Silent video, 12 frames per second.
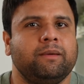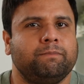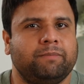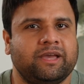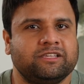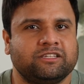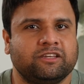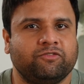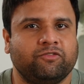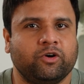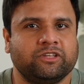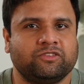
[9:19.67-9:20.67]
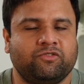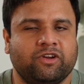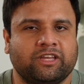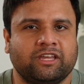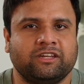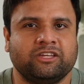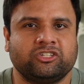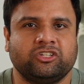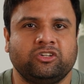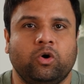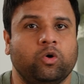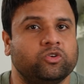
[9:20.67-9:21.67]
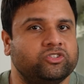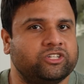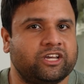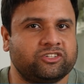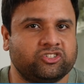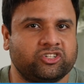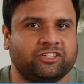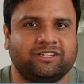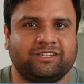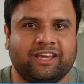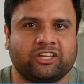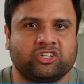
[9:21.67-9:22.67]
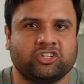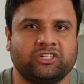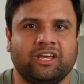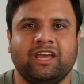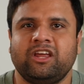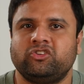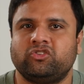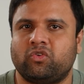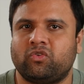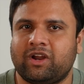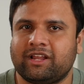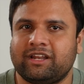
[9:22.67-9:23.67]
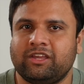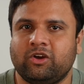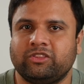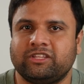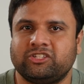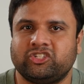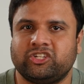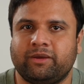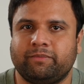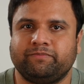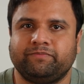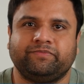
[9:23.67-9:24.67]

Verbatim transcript: basic voice recognition or gesture detection directly on the chip.